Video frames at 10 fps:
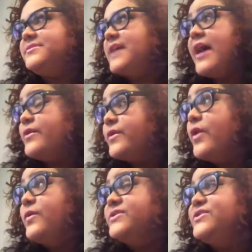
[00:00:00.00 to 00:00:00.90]

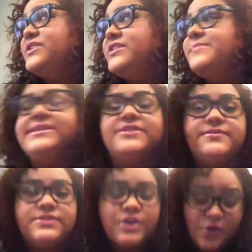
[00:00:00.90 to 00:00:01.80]
entertain
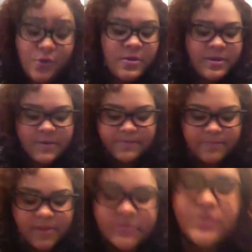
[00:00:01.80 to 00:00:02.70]
myself. So,
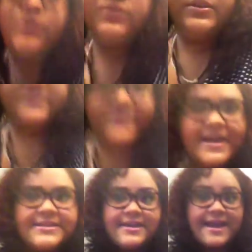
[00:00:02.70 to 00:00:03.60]
due to the
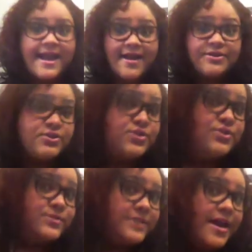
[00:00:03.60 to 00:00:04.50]
fact that I actually
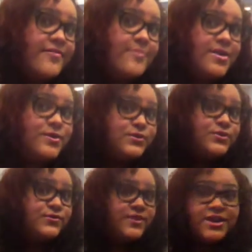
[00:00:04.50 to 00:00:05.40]
do a lot of my
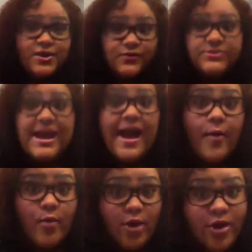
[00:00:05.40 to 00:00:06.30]
YouTube videos
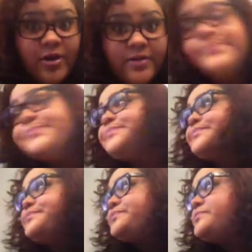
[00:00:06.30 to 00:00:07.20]
at work,
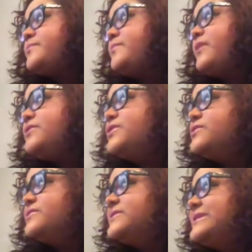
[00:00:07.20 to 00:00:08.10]

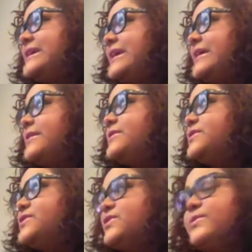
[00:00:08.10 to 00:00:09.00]
you've
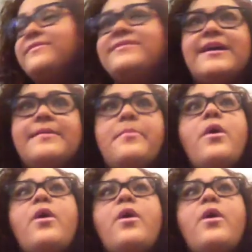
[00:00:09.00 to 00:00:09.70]
seen two of them,